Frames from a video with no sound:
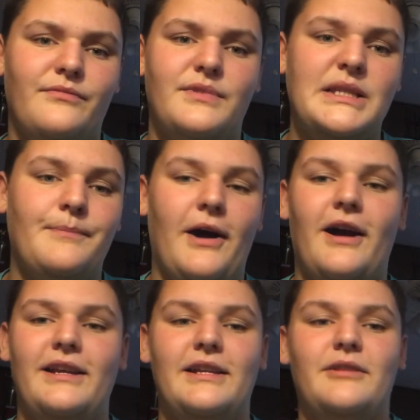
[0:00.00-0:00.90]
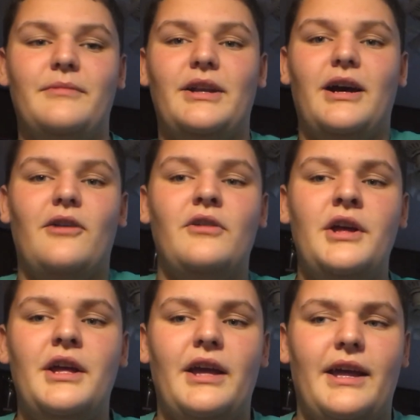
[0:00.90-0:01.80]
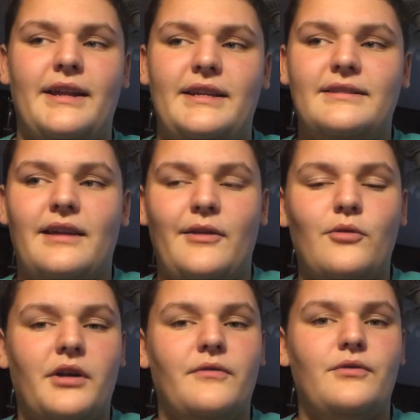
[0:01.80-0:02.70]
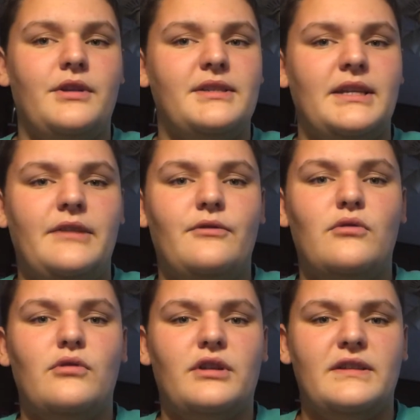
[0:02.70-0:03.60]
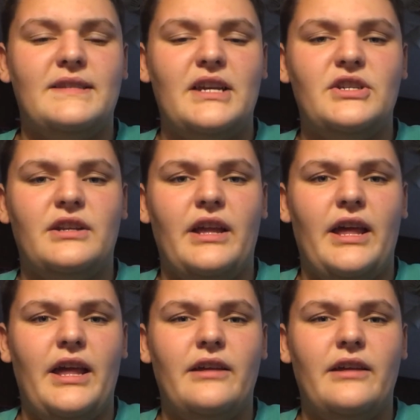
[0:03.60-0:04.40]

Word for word: spine in him and all, and he's, like, working for this evil organization,